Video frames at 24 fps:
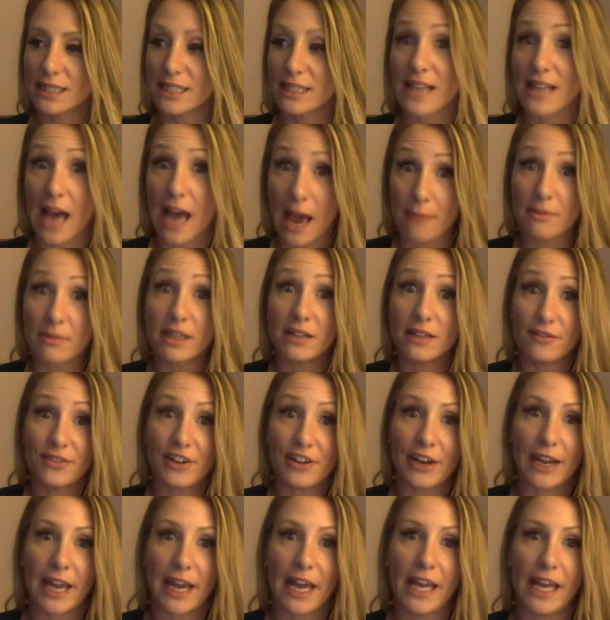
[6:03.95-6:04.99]
Because I'm going to
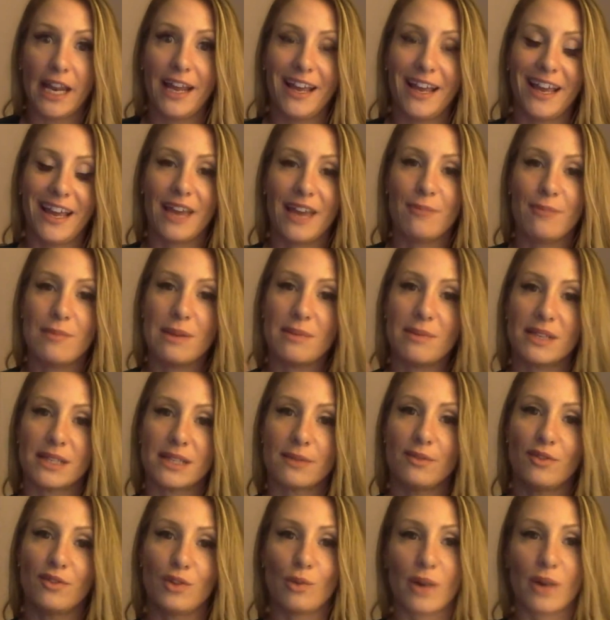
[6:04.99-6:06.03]
forget. And maybe some
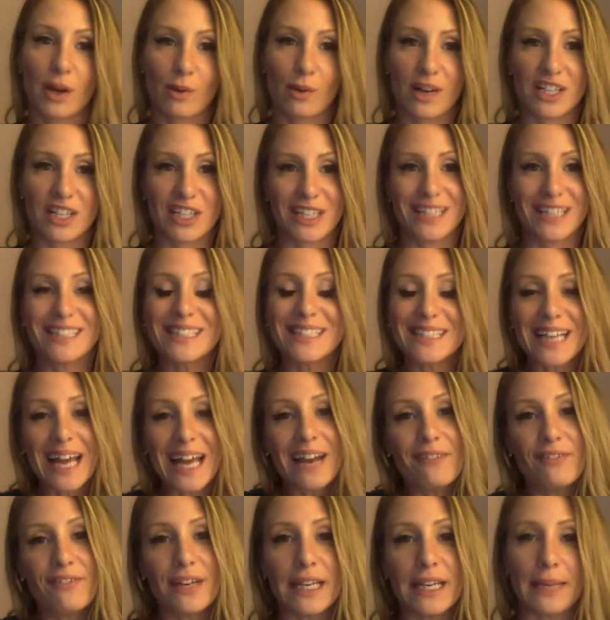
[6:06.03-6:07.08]
of you want to watch it because it's kind
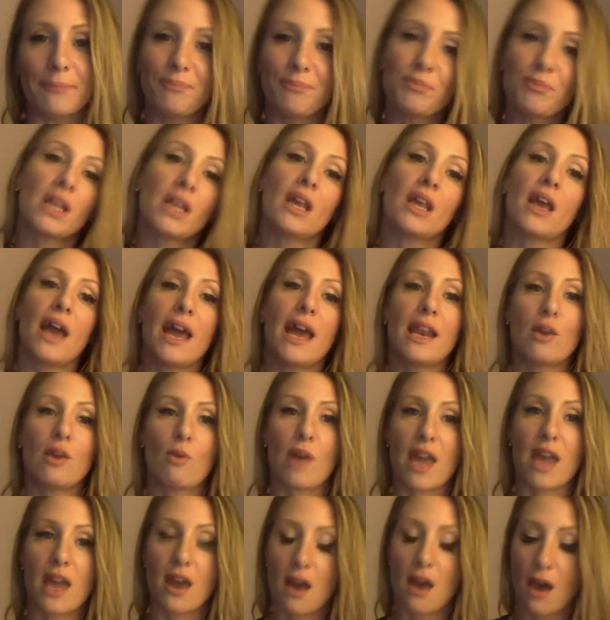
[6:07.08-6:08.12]
of funny.
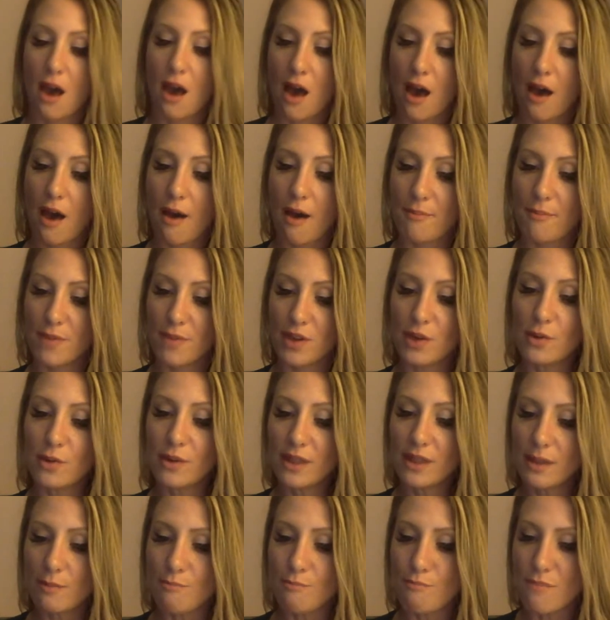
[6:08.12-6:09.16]
Anyway, um, you
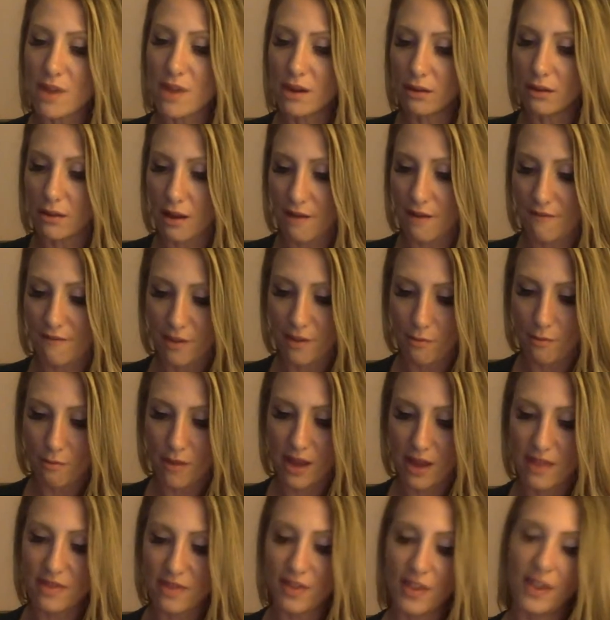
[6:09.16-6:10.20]
in the middle of the
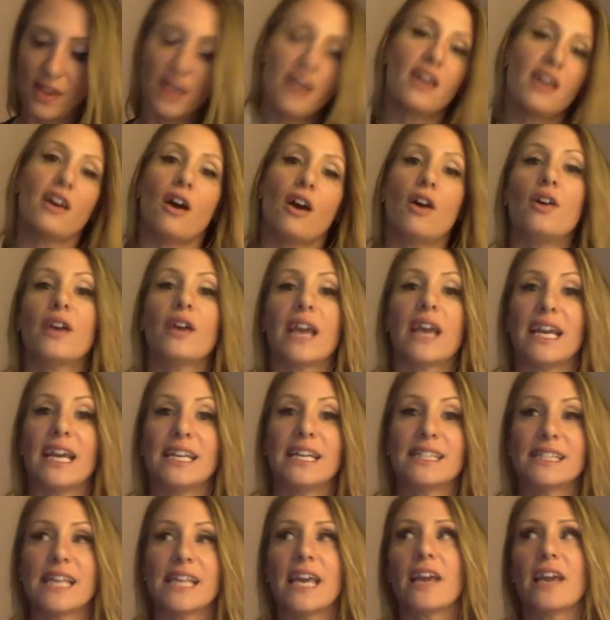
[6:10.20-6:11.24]
month. Okay,
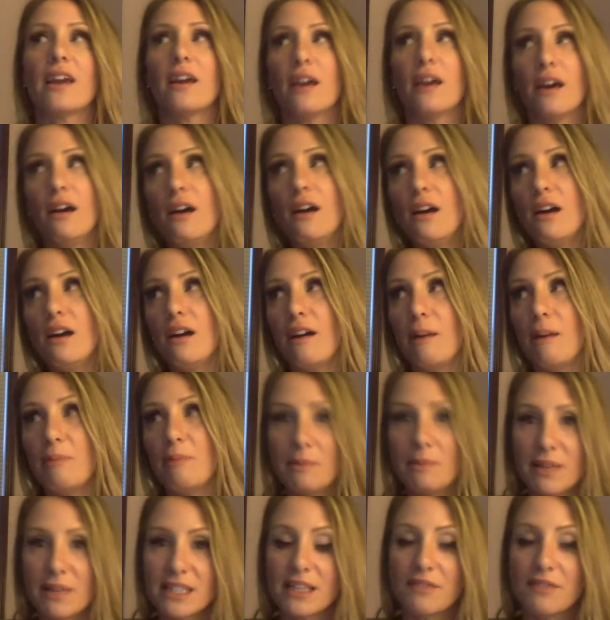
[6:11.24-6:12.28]
it's like, huh, I
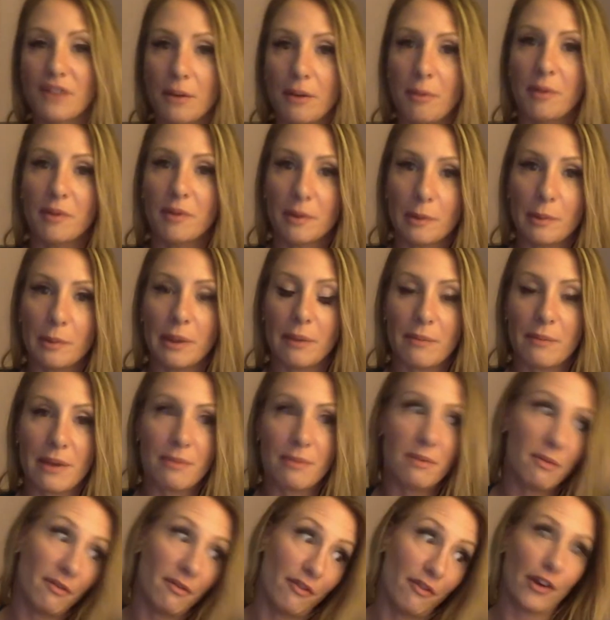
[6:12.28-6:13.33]
beat myself up a little bit
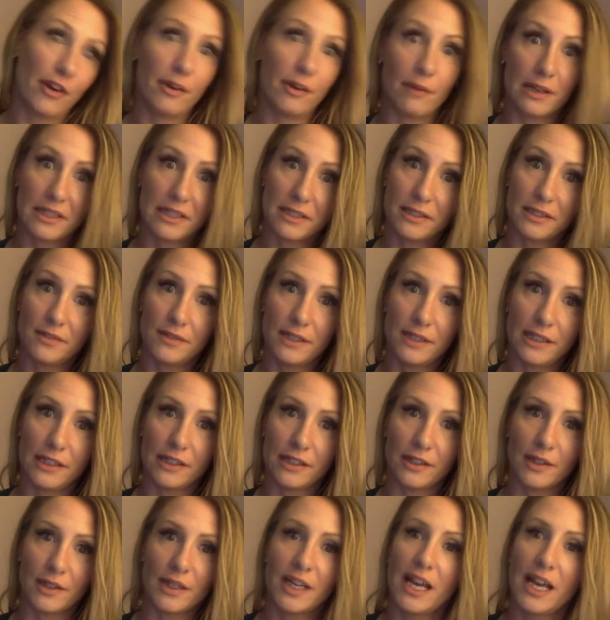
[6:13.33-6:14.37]
maybe before you watch this
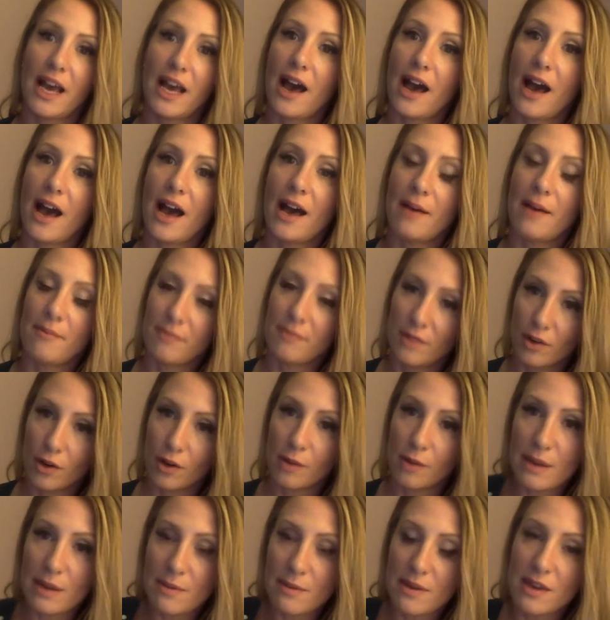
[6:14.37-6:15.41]
video. Um,
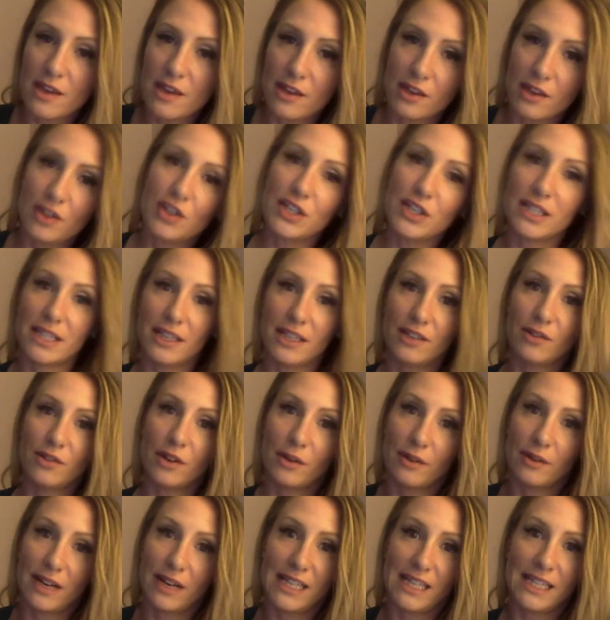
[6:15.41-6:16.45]
or maybe you just
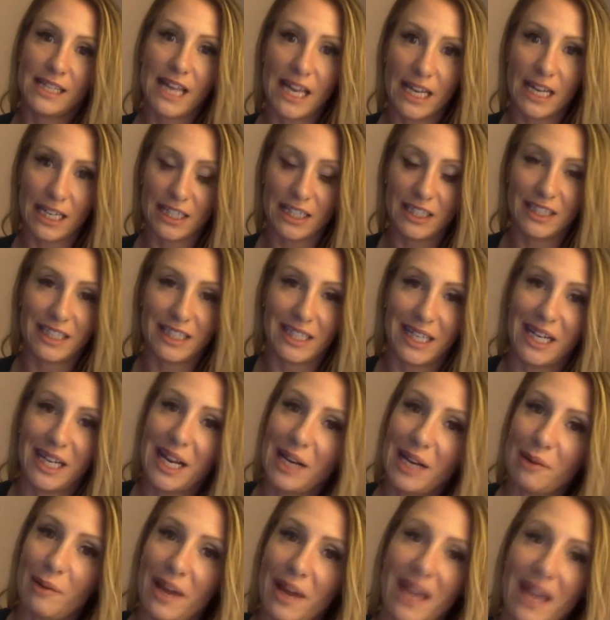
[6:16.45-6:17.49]
ignored what I said and you did it
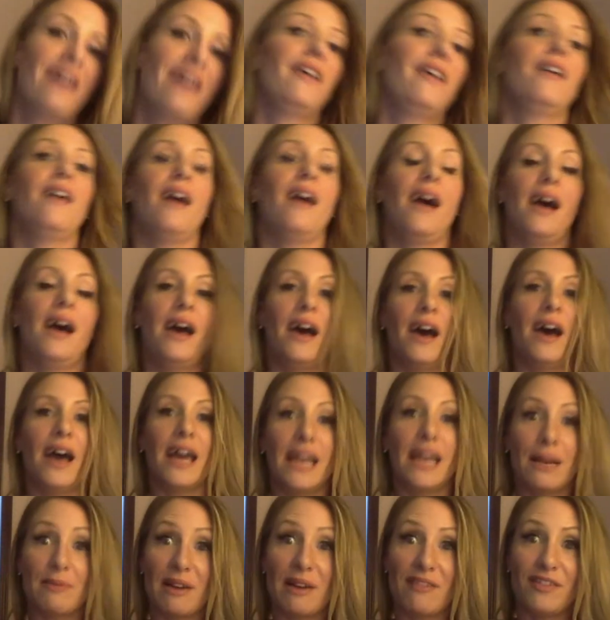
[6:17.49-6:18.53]
anyway. Uh,
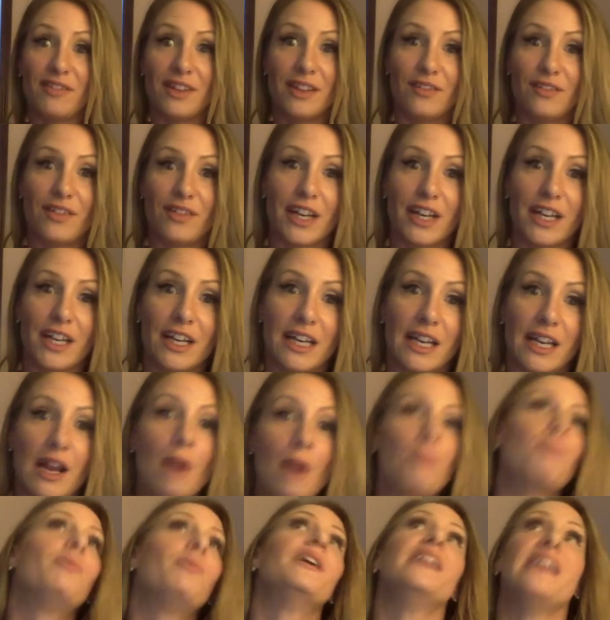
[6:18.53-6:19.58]
and I'm not feeling very good,
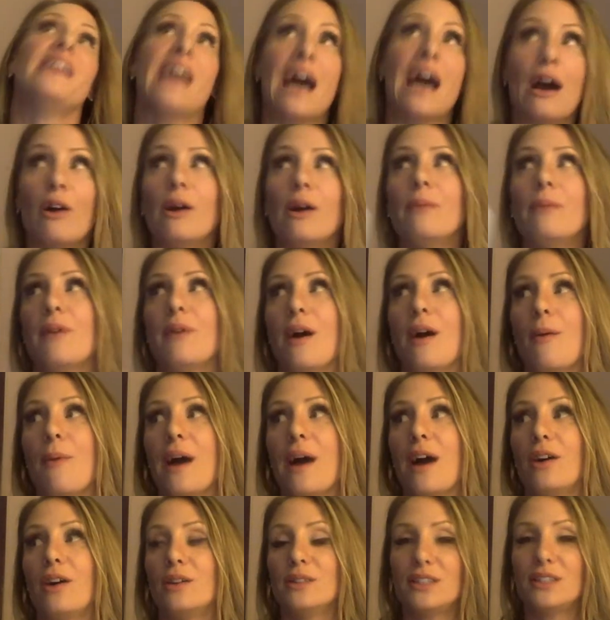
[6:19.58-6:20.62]
but now I'm
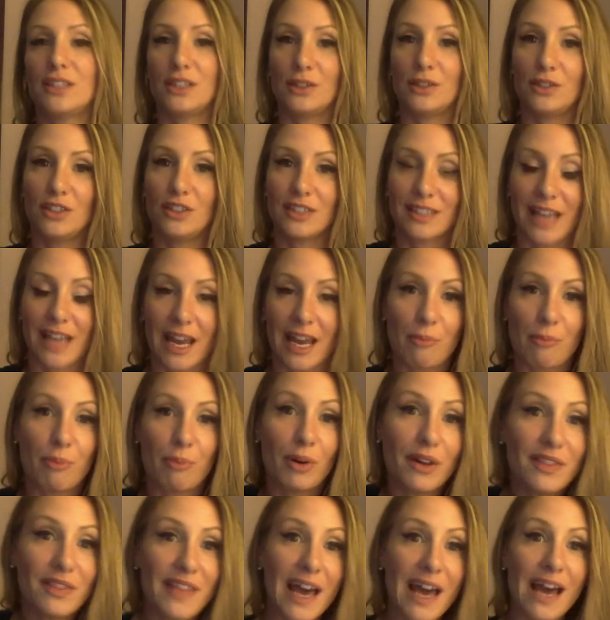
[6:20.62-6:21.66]
about to just kind of
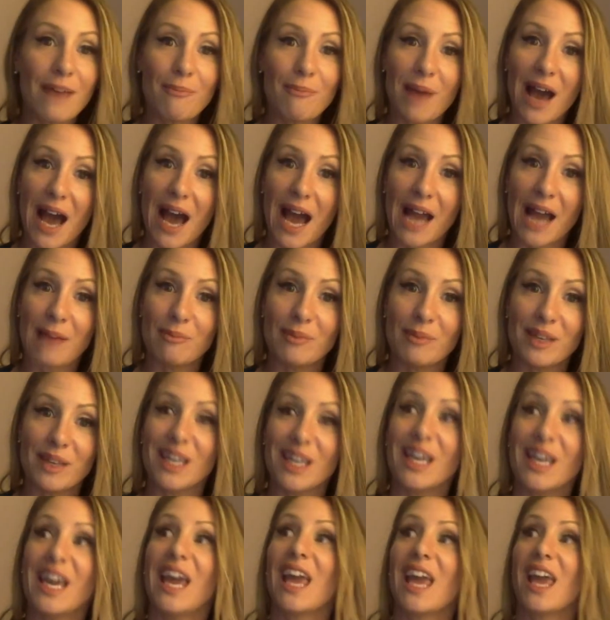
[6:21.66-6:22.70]
put that behind
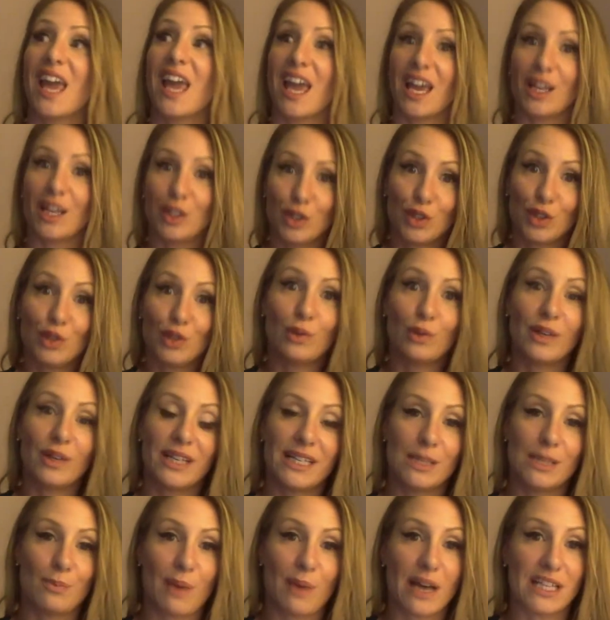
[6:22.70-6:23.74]
me and do what
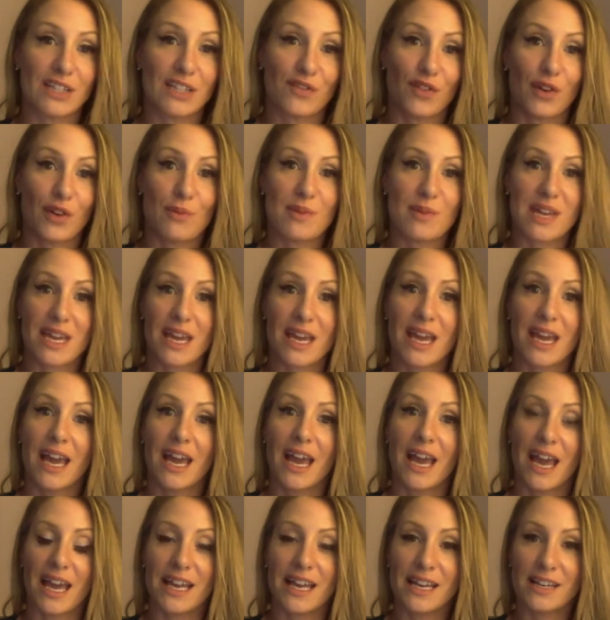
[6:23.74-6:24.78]
is best for me
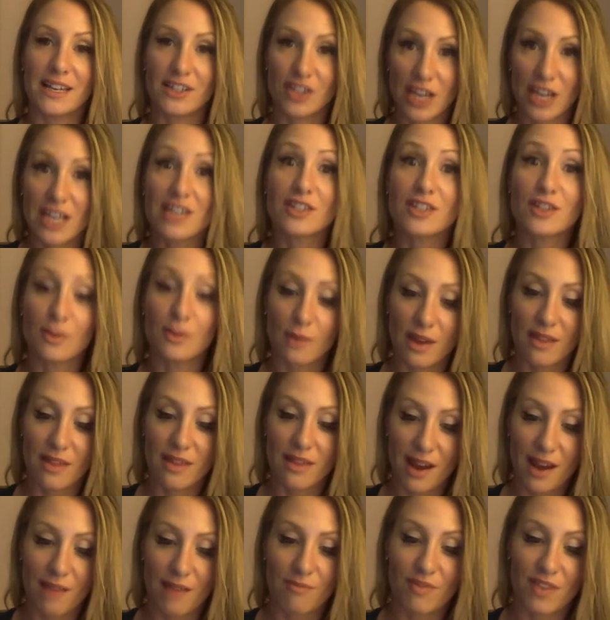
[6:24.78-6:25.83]
and change the way
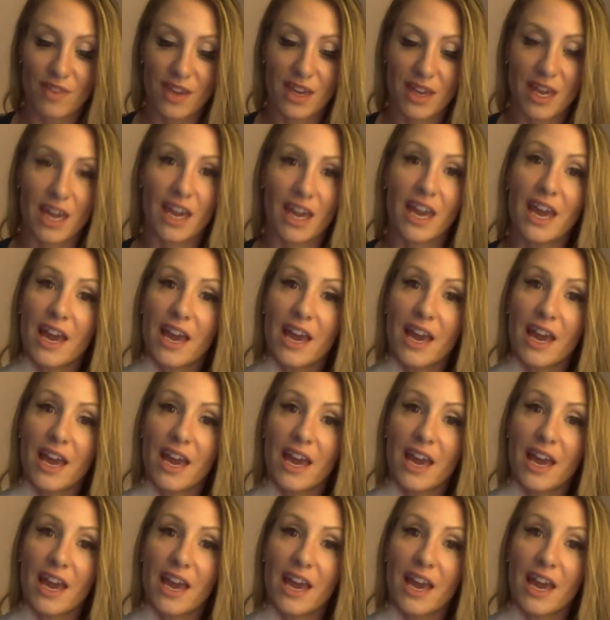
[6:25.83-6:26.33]
that I'm thinking.